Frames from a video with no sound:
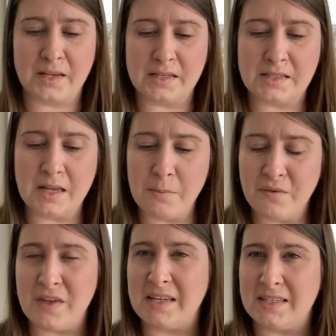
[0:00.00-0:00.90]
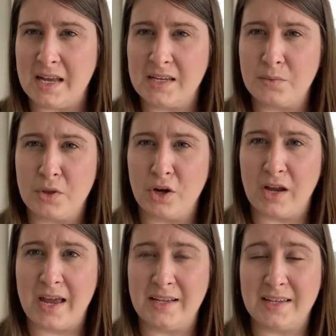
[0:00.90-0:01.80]
some of these things with your
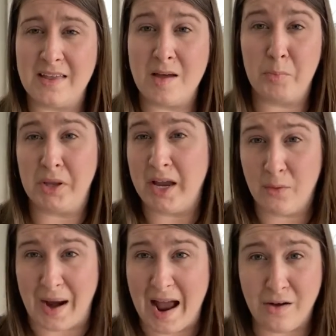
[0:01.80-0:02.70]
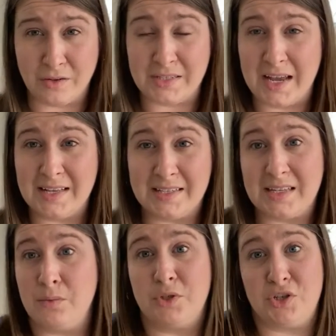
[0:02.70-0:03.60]
kids and then play around and
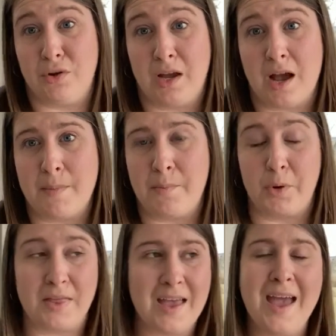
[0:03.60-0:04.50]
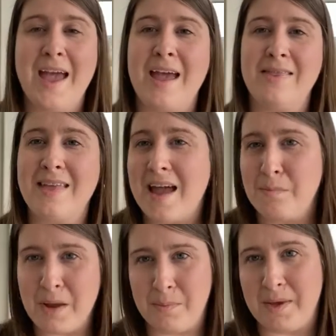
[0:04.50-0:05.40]
see what you can come up with. And
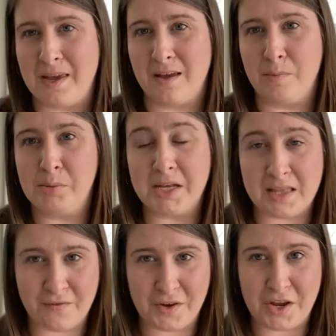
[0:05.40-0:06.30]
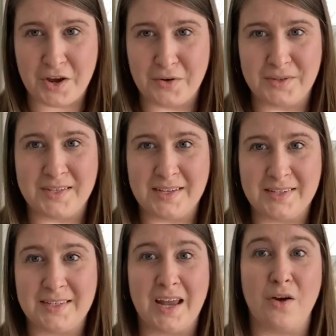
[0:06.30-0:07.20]
then maybe play the videos
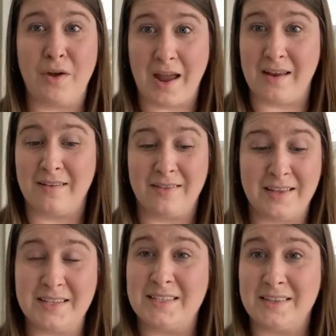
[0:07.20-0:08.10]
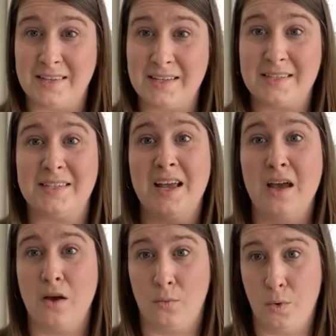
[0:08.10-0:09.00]
and say, okay, this
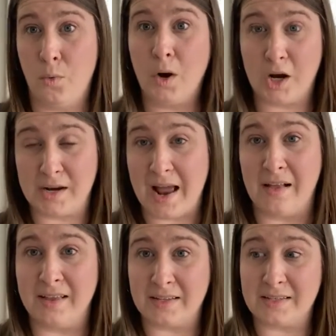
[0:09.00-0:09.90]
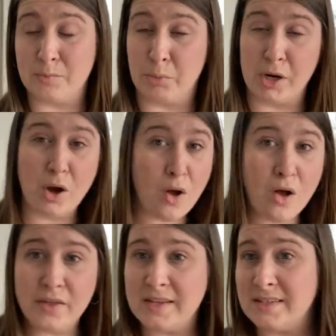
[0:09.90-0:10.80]
will work now. Let's bring
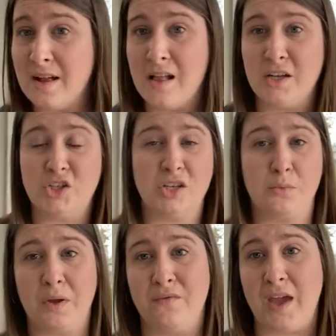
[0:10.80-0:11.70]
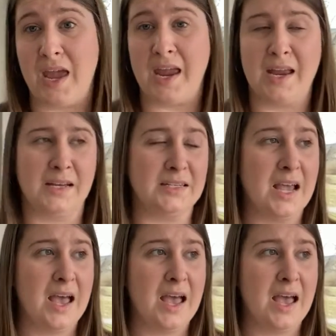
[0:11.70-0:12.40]
all this knowledge that we've gained,